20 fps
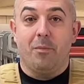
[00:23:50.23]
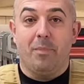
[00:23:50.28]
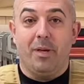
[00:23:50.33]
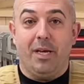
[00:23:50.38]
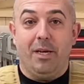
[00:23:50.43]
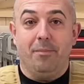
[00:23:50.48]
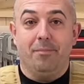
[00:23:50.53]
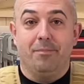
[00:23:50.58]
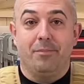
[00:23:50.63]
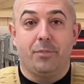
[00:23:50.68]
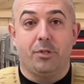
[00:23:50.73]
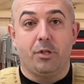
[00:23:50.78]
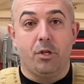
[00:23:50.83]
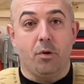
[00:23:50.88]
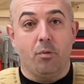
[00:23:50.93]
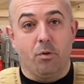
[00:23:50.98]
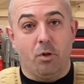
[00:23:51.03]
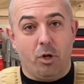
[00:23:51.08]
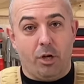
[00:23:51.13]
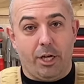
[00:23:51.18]
be.
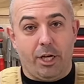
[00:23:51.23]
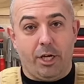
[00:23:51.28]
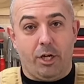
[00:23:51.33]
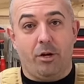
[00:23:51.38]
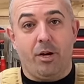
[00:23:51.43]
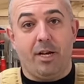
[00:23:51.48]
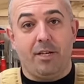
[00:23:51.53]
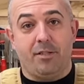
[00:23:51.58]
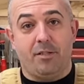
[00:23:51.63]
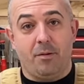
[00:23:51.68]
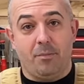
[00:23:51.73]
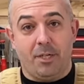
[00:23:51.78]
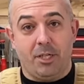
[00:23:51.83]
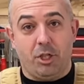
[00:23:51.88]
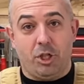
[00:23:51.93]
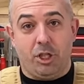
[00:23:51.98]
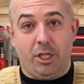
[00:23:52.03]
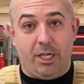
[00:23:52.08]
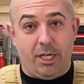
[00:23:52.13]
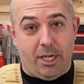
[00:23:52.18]
So look at your estimate
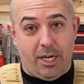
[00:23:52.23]
sheet,